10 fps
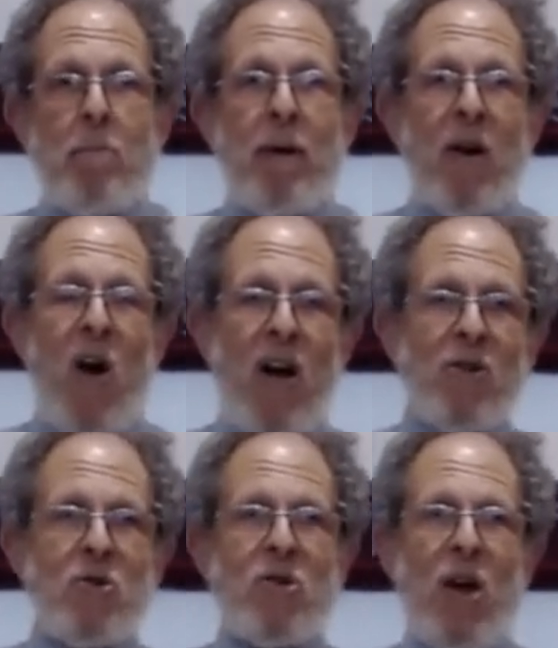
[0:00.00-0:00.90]
But
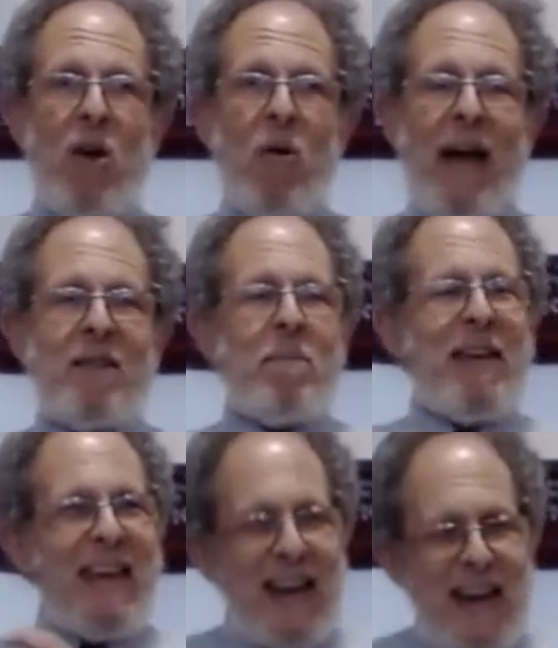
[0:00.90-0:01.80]
also, at the
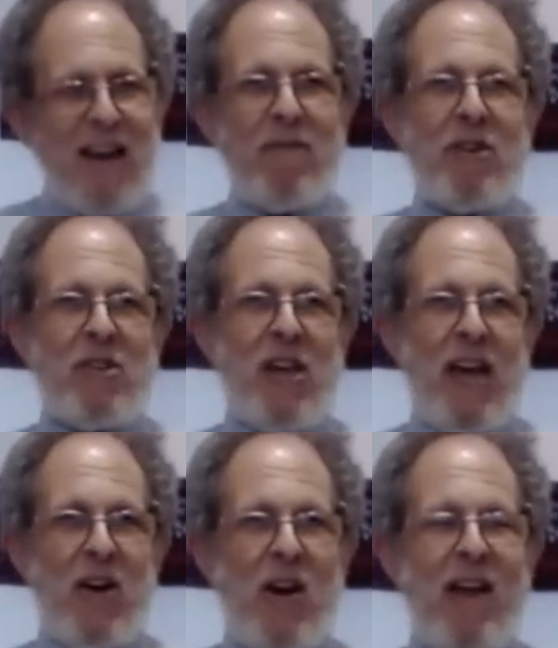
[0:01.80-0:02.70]
beginning of the
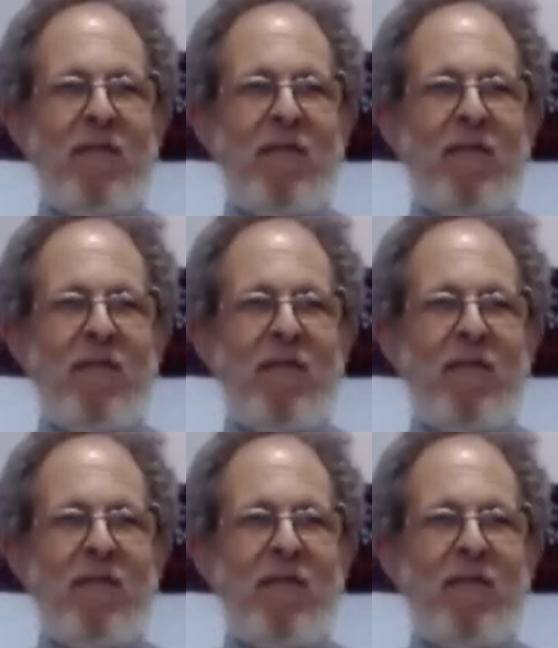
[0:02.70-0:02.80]
Seder, it